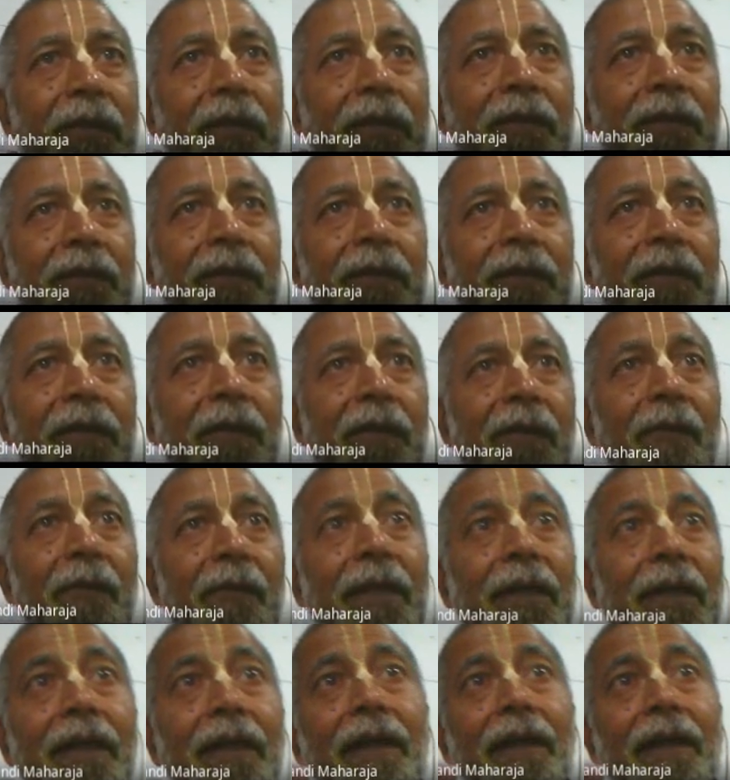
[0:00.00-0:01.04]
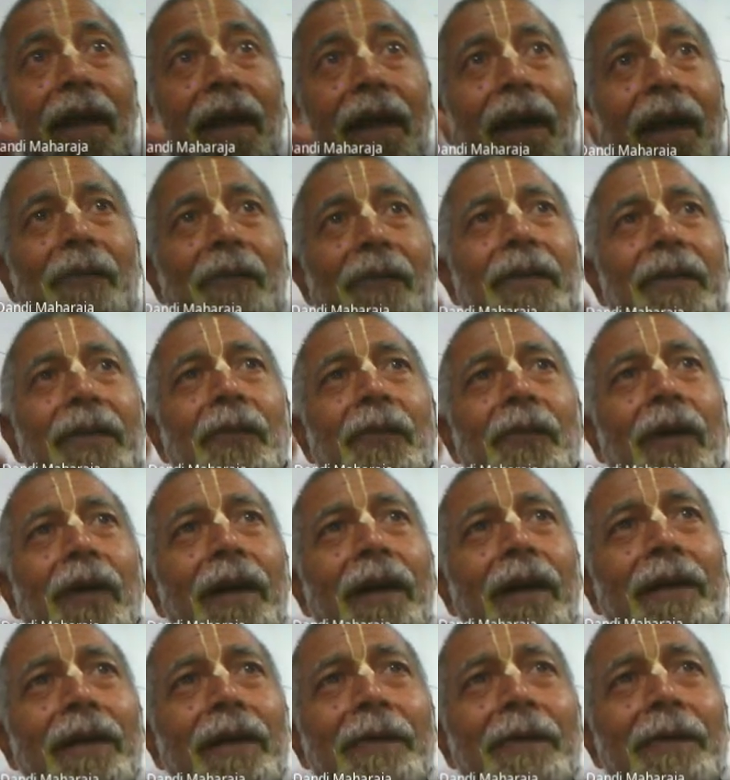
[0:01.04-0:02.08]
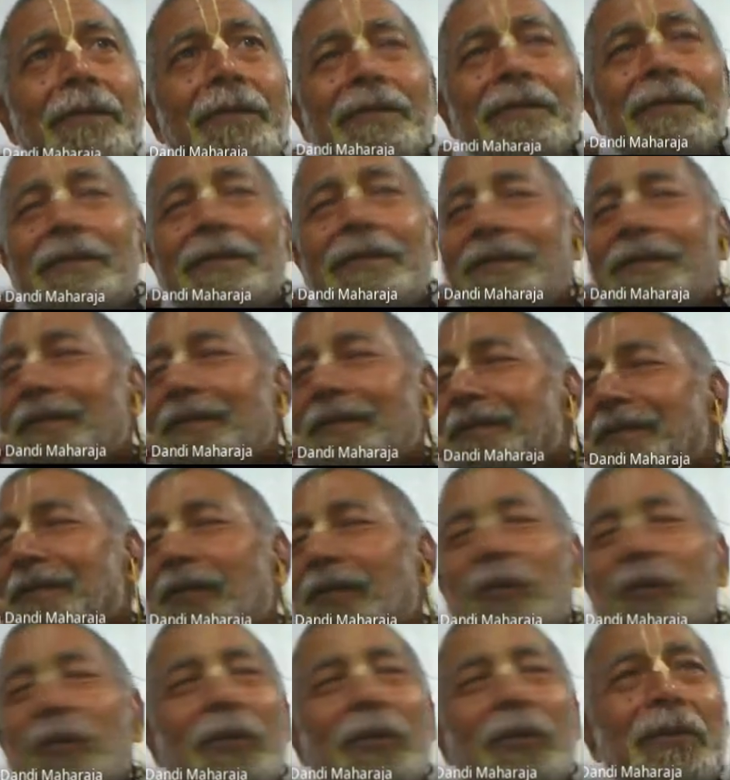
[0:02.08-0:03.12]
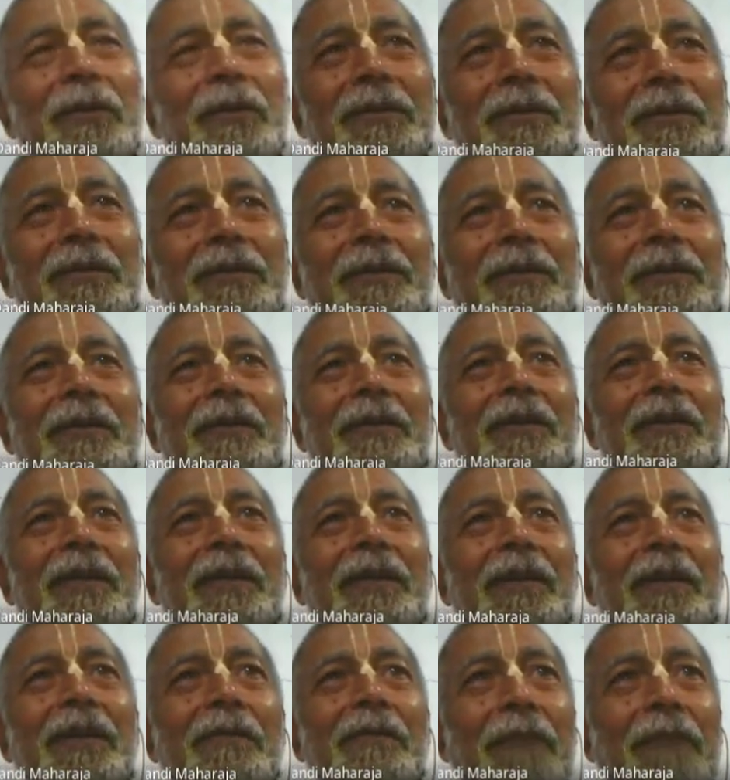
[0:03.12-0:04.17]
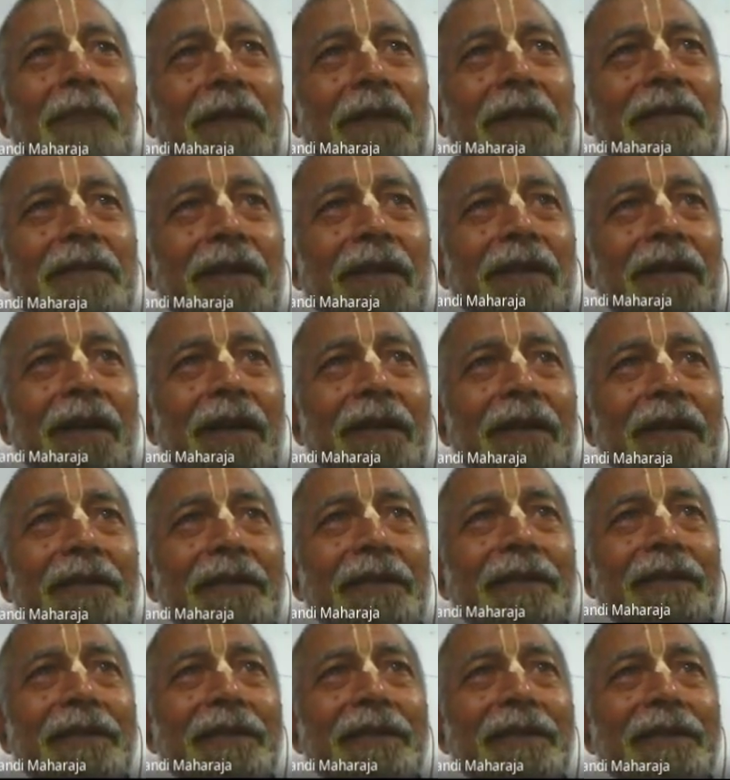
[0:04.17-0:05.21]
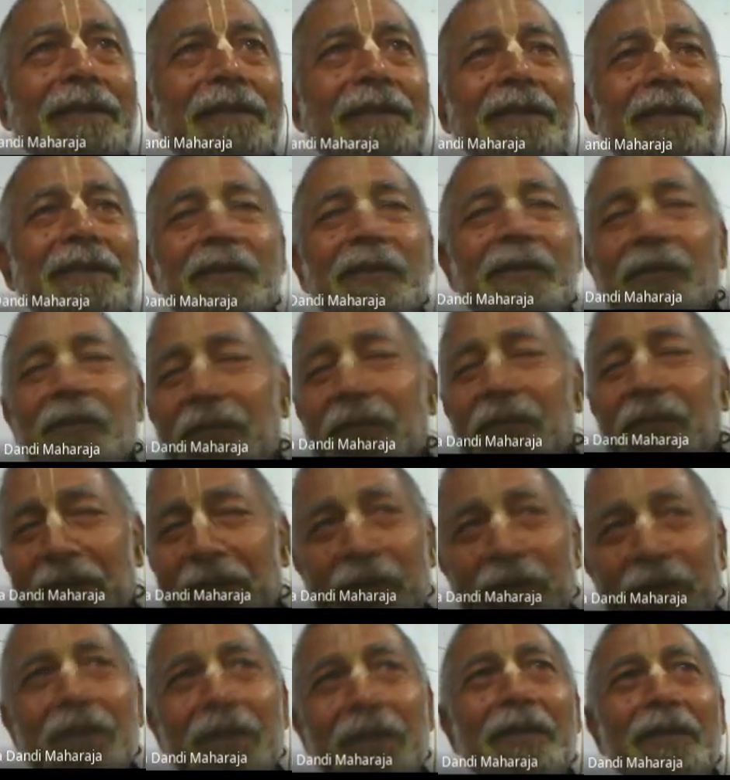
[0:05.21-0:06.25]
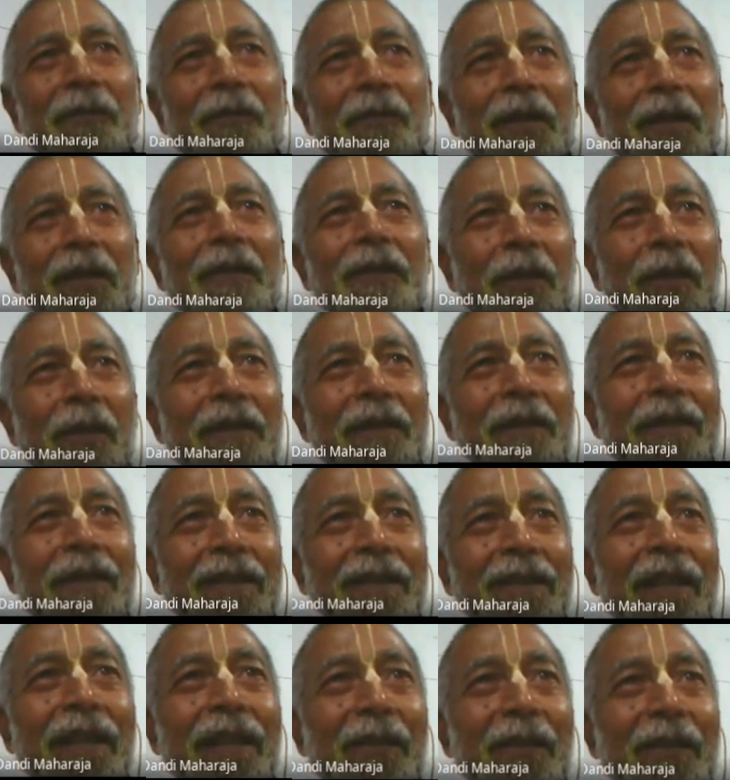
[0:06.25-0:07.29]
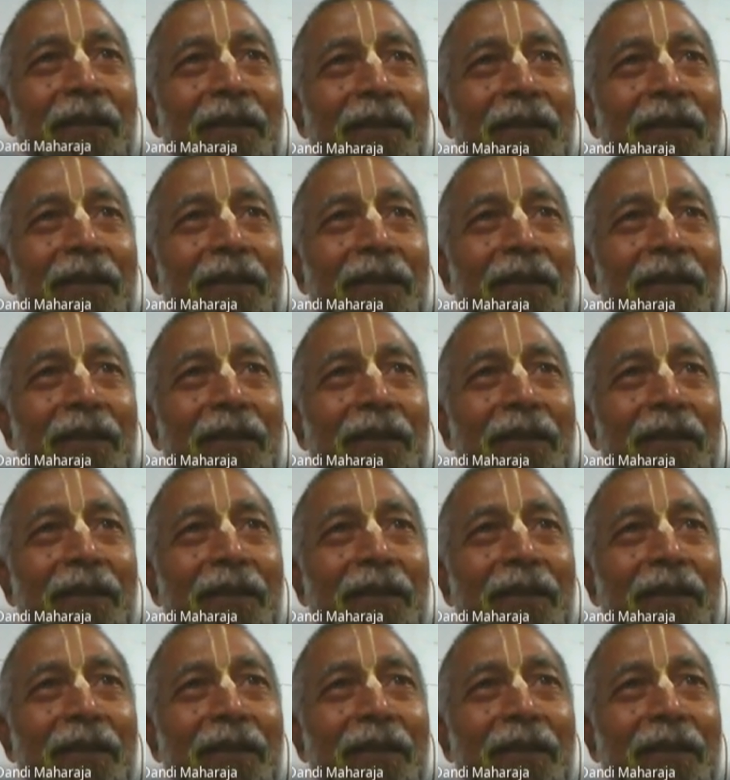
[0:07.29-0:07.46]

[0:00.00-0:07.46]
Meaning, I am devoid of rules, mantras, even whatever little I have done.